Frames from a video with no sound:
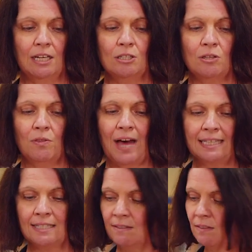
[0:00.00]
So
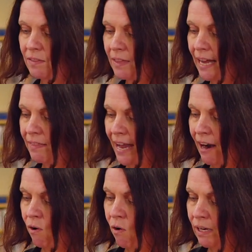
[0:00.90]

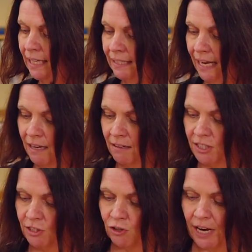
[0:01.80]
they're all in that
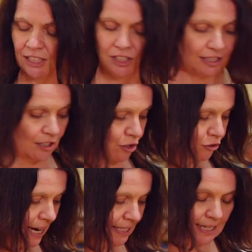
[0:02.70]
concentration and
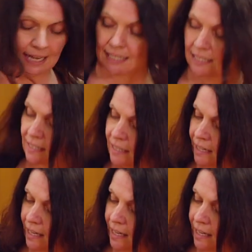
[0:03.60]
stress kit.